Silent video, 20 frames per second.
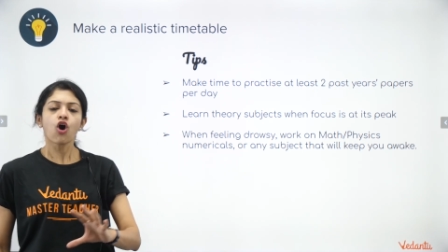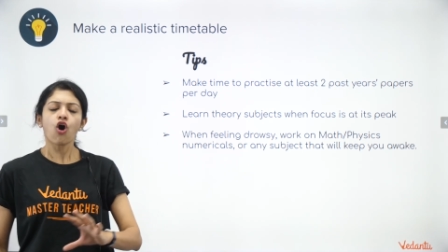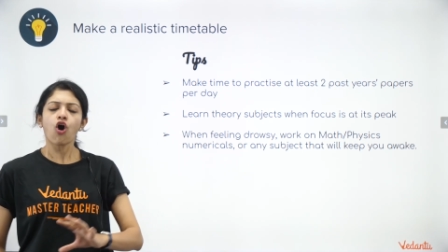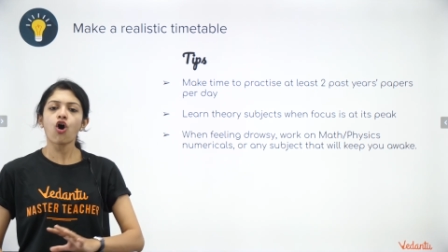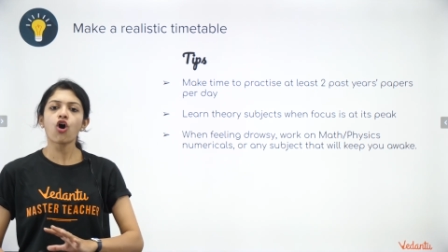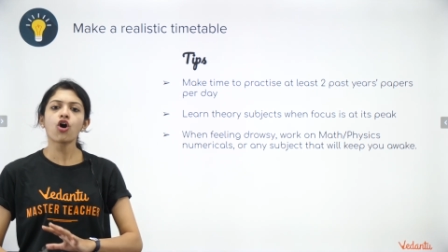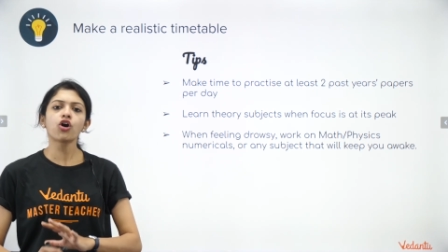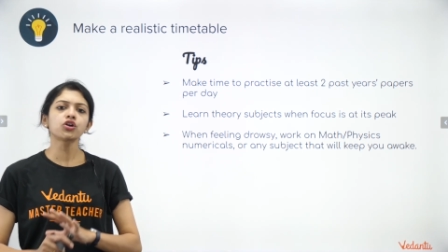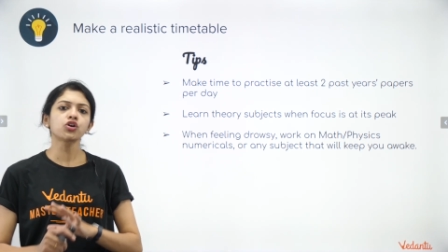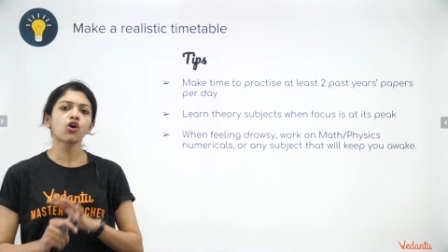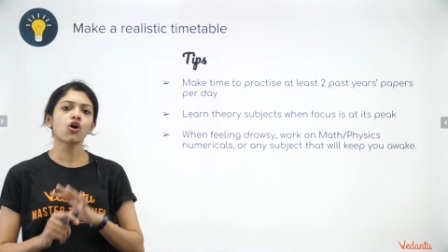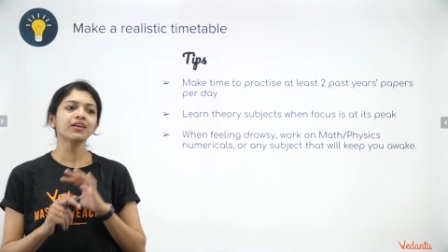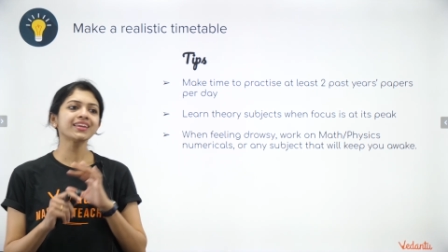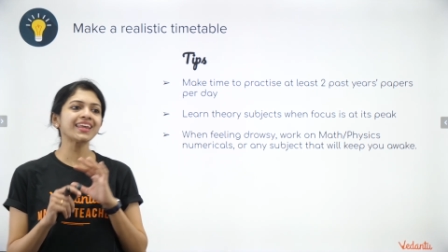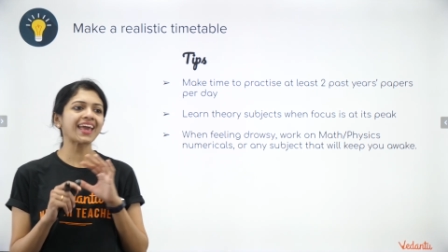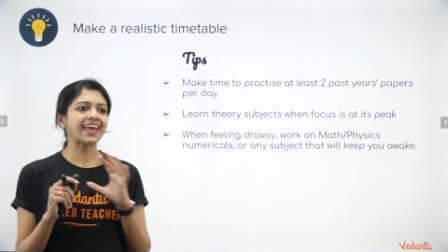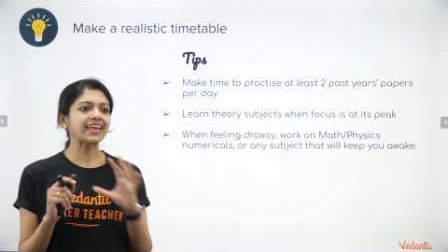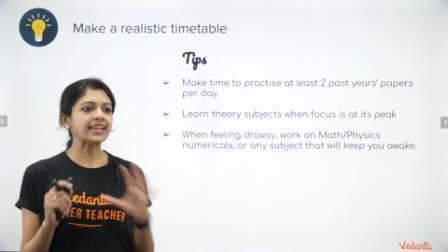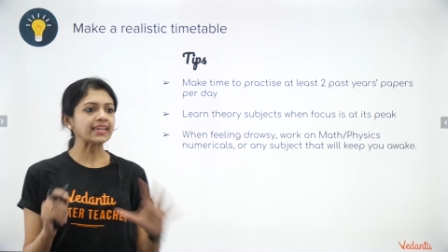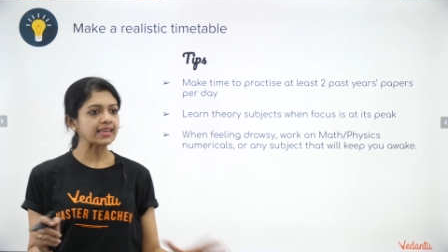or on
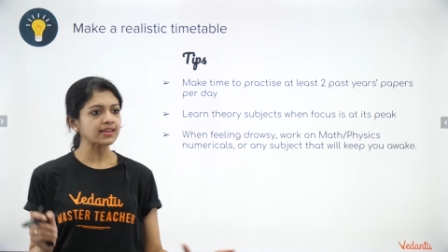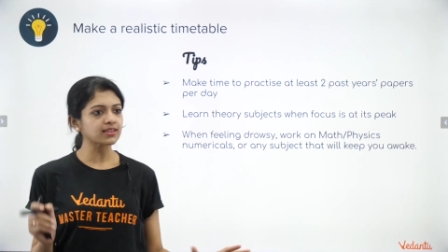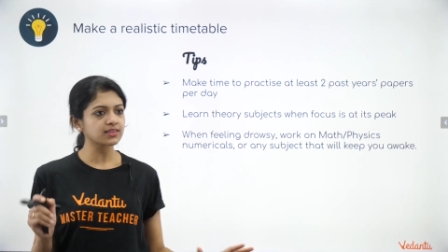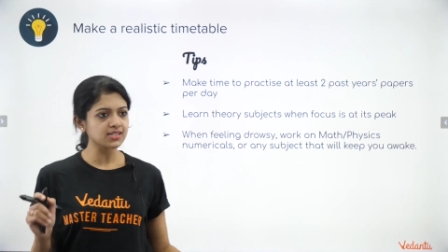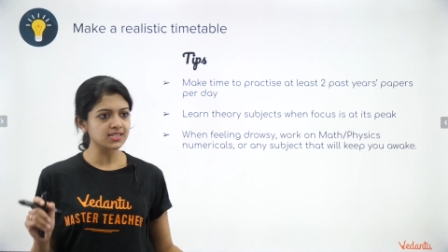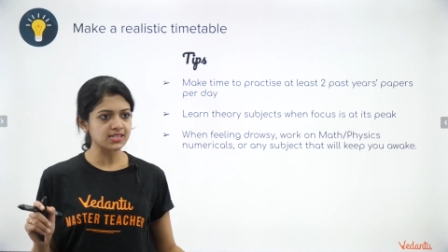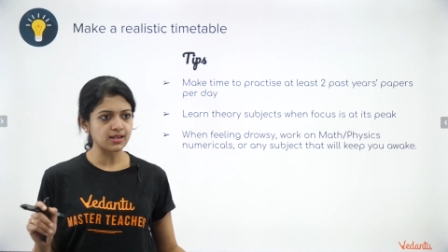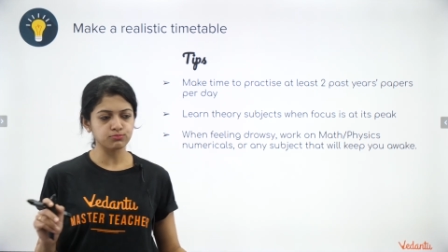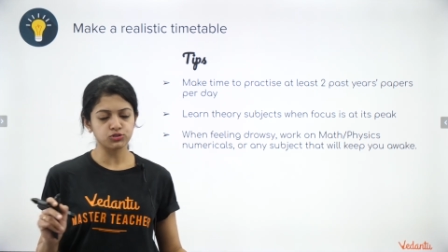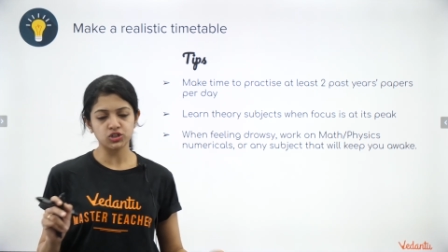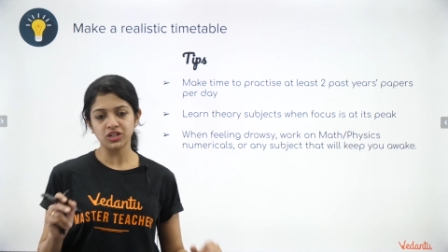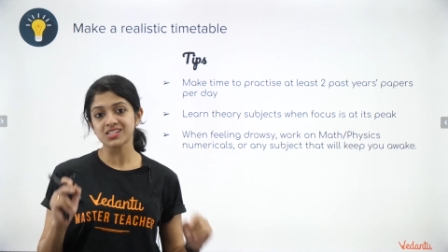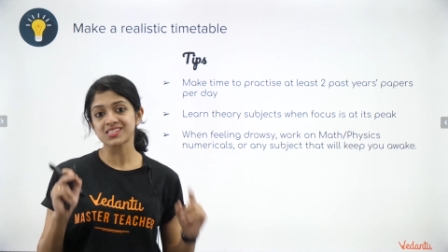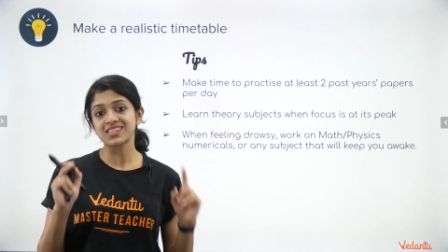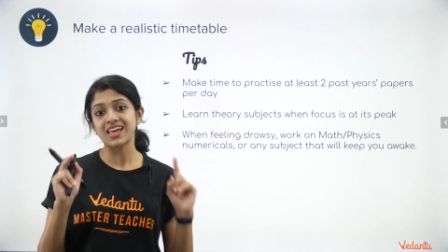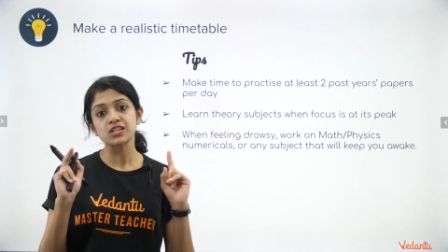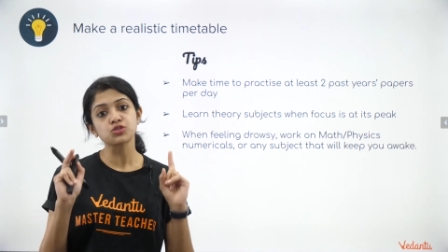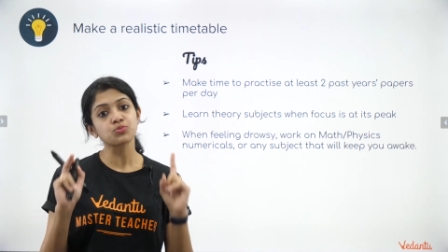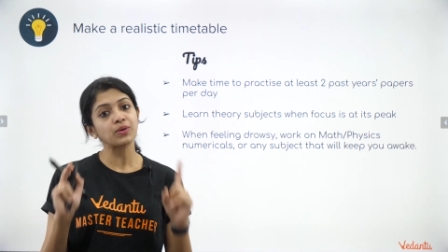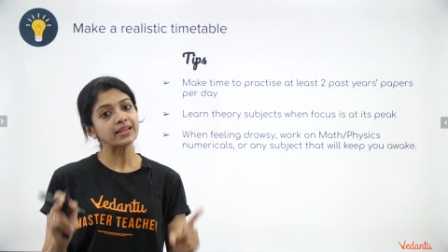any other subject
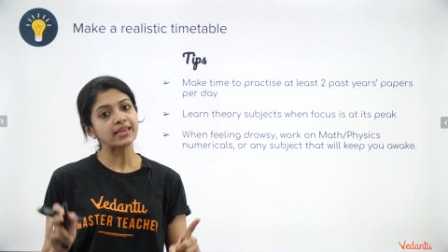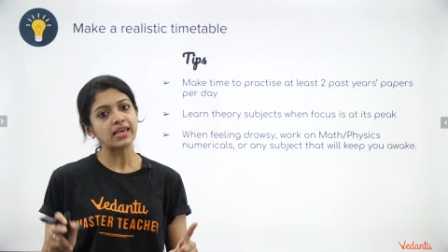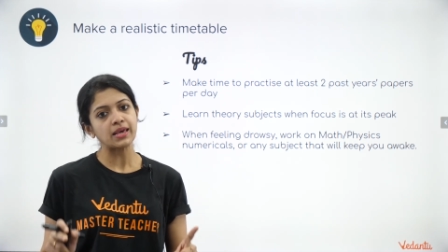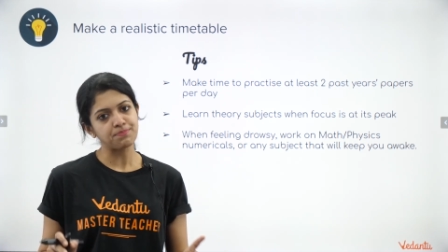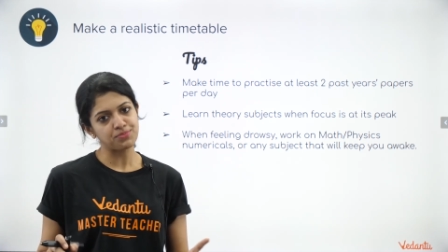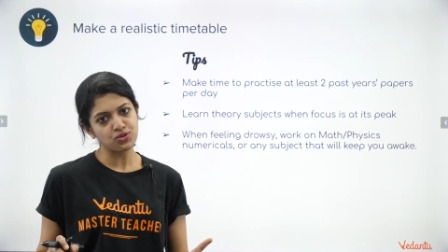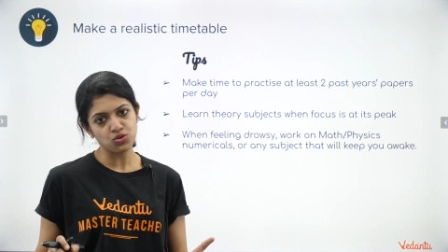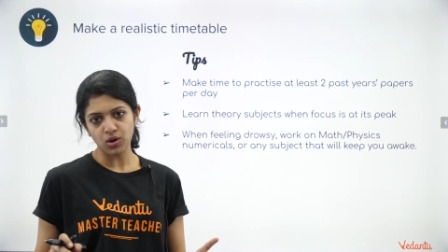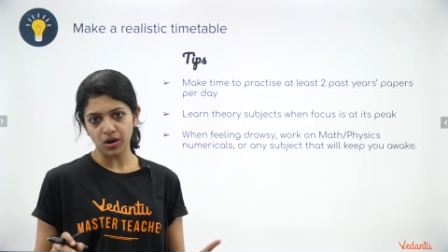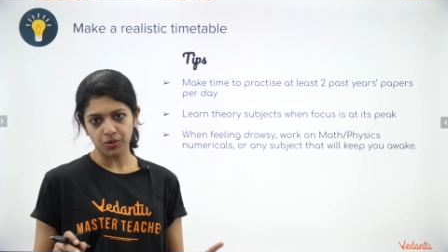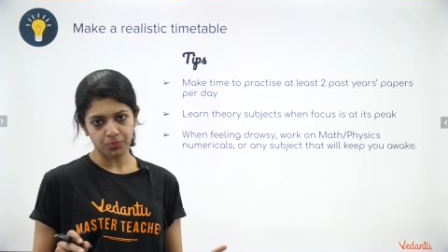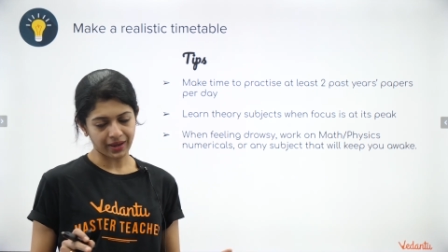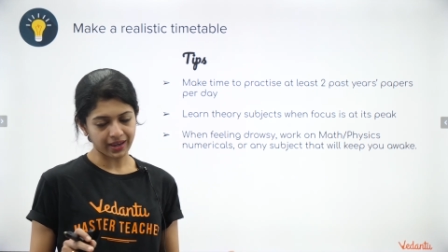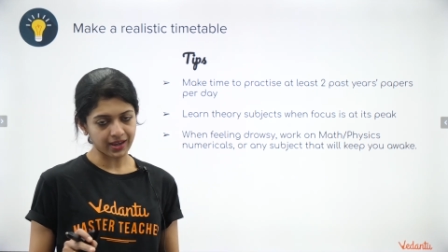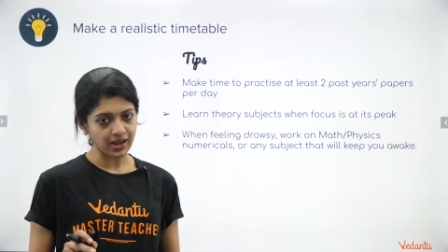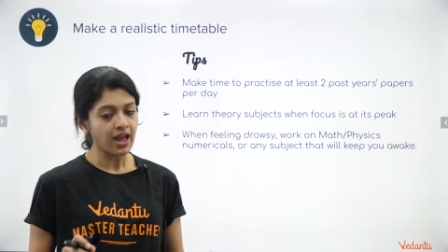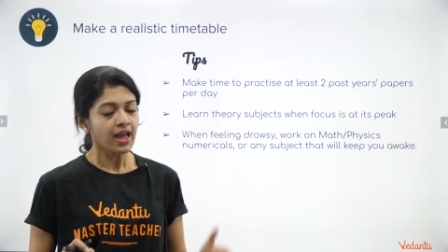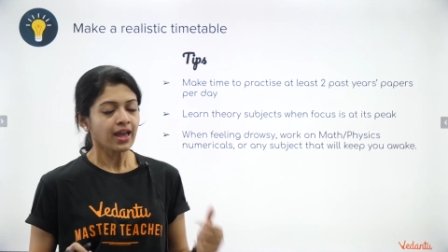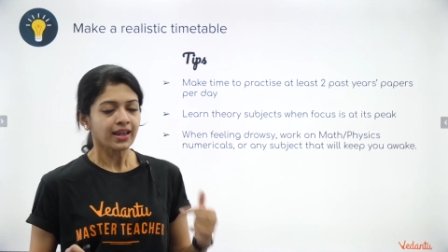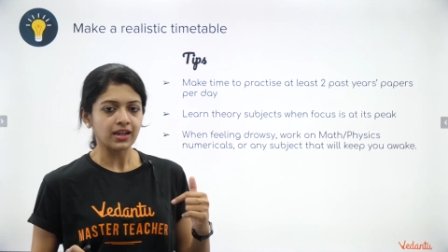that will keep you awake.